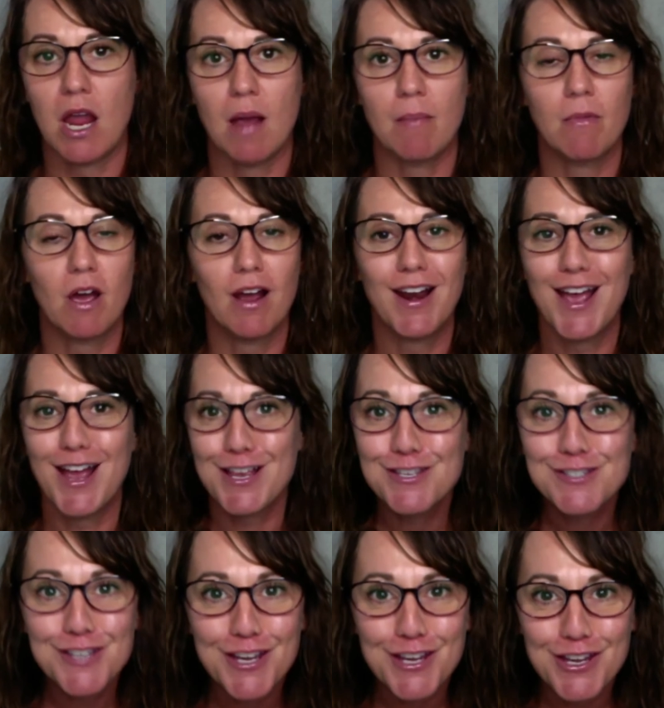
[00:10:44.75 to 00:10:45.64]
I'm not
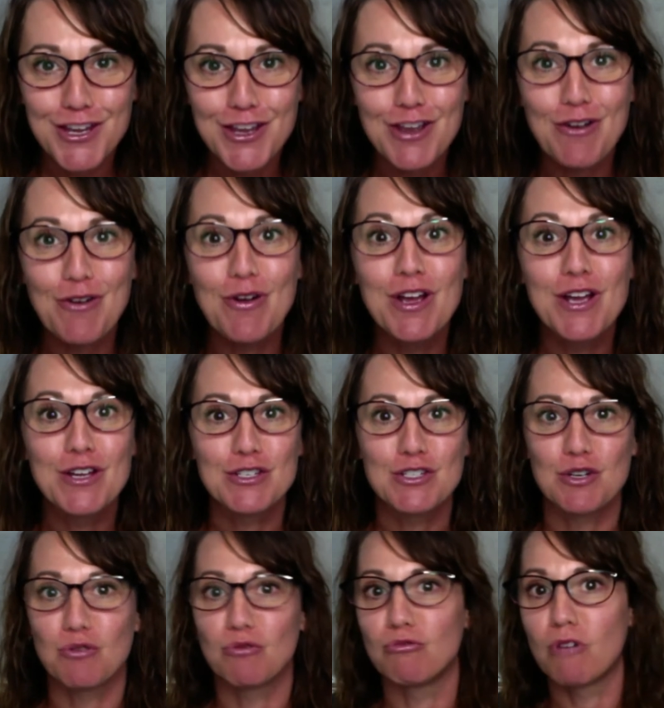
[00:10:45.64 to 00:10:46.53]
asking you
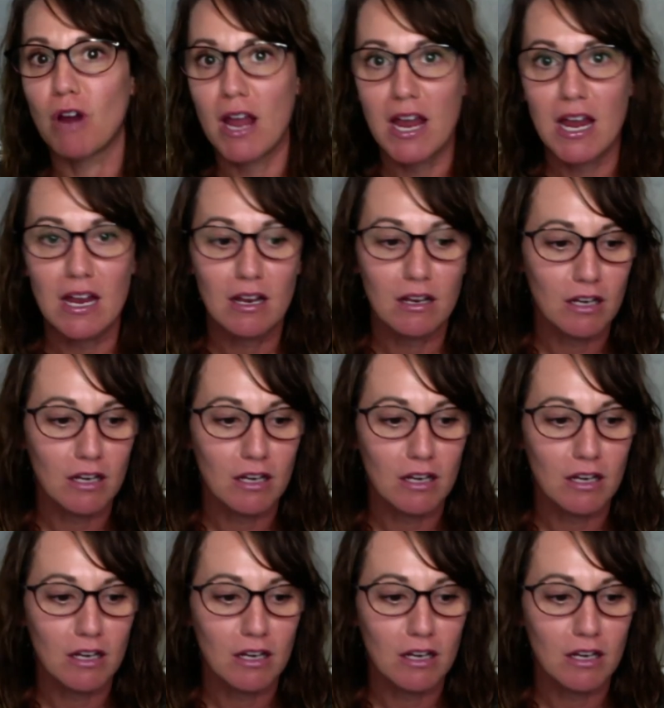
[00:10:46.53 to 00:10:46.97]
to write,